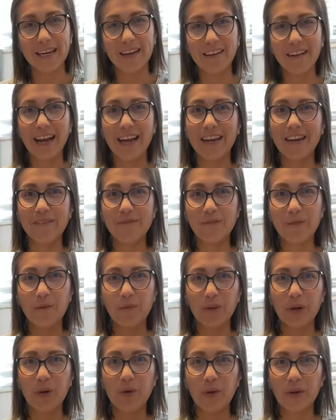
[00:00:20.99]
I'll kind of
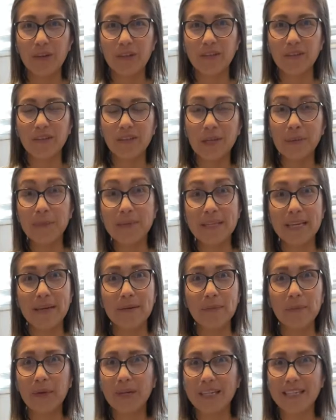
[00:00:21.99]
record little clips
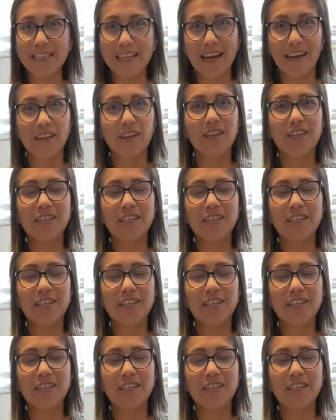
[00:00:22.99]
and put it together